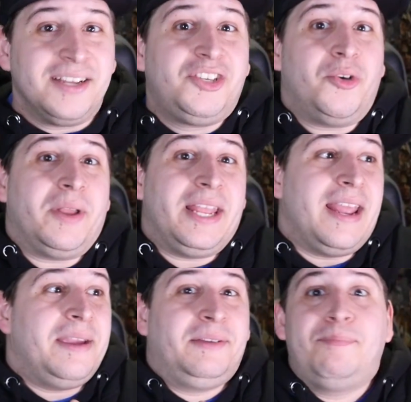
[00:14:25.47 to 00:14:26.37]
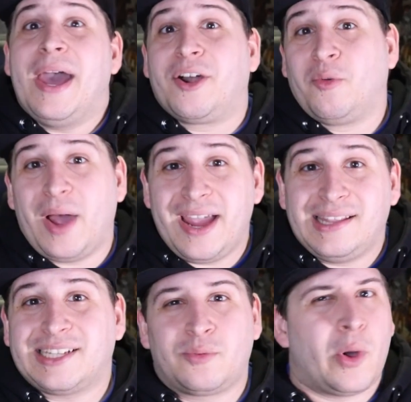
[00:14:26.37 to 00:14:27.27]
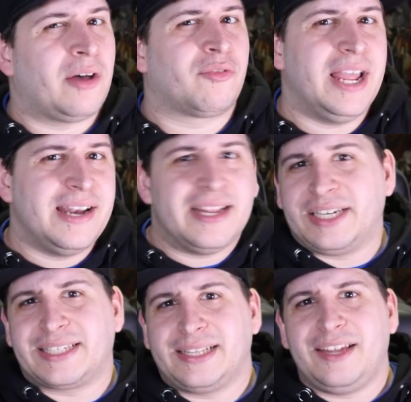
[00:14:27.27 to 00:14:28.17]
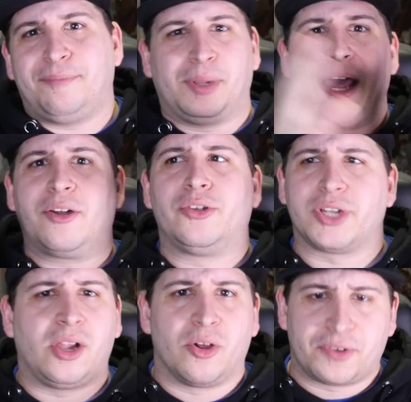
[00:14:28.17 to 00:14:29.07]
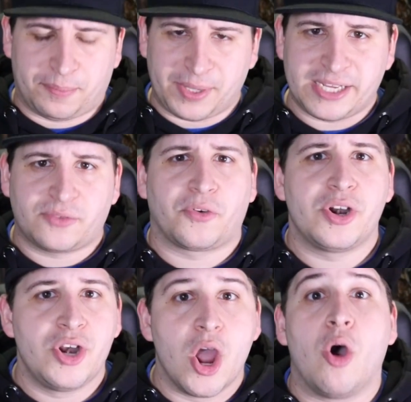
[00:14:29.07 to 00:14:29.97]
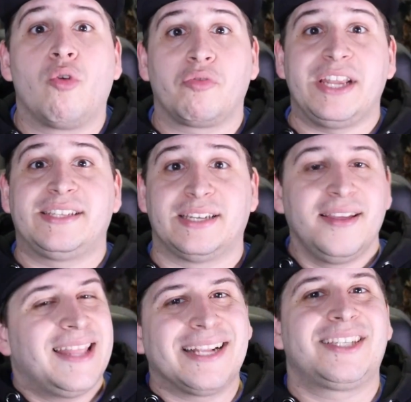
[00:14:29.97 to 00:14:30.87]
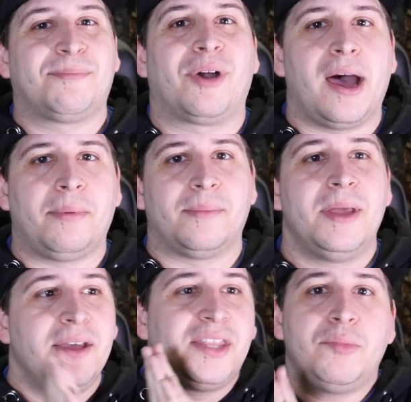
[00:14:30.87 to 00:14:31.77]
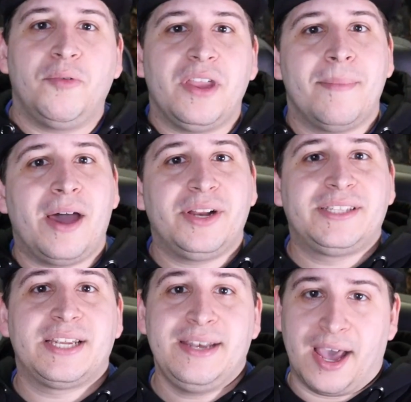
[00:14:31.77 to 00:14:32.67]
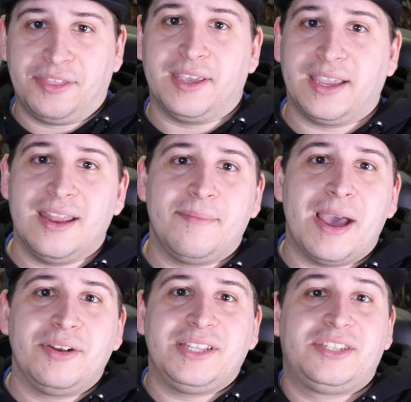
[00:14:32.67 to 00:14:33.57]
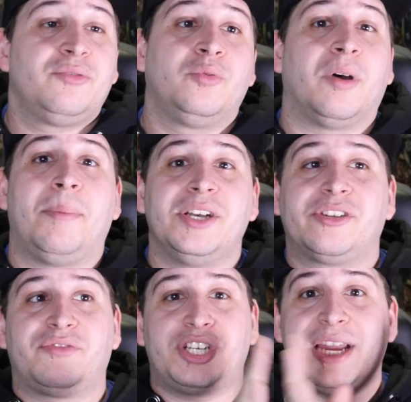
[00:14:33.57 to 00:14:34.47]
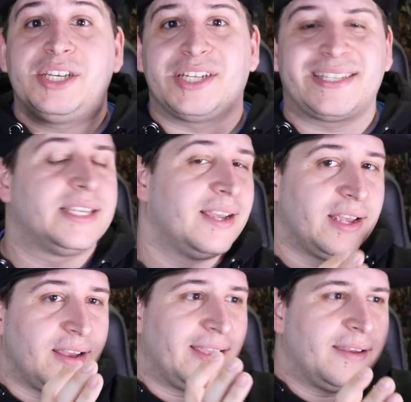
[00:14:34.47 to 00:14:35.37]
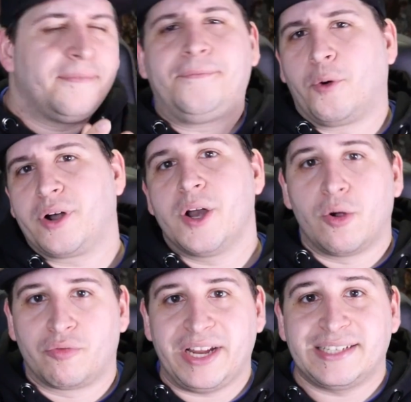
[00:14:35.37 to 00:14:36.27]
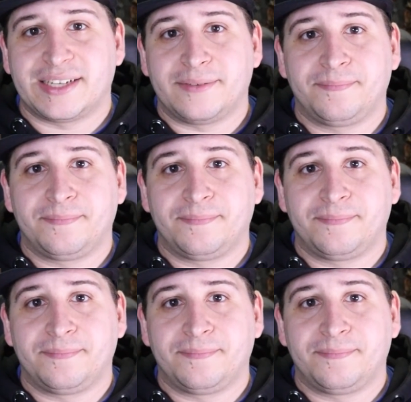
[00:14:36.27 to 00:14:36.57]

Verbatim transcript: do it in a better way that's well written and doesn't leave plot holes all over the place for no reason. That's the problem. The movie amounted to nothing. It amounted to a bunch of changes for no reason.